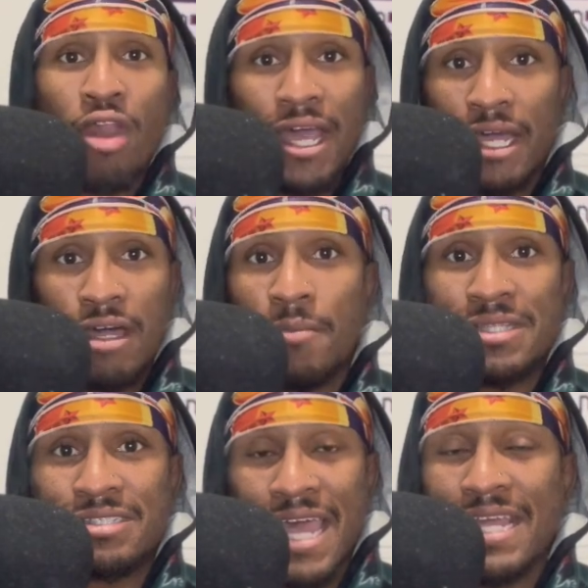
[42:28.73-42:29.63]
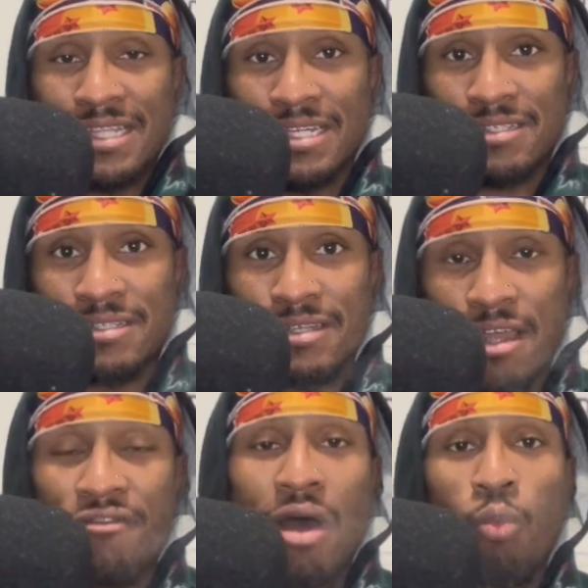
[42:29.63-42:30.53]
I can come and take this
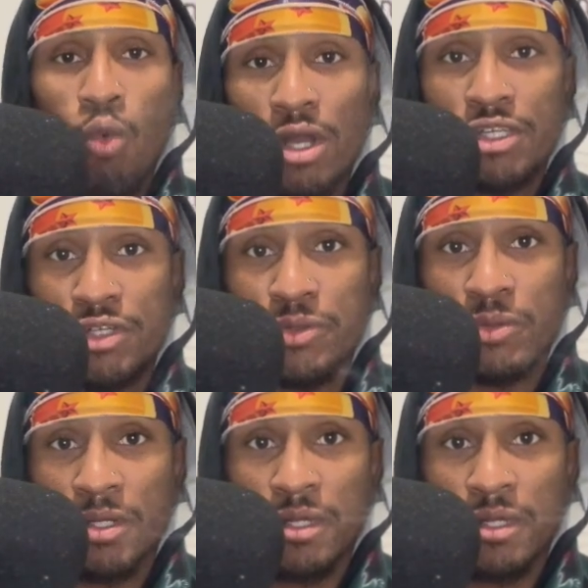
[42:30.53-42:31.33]
if I want to.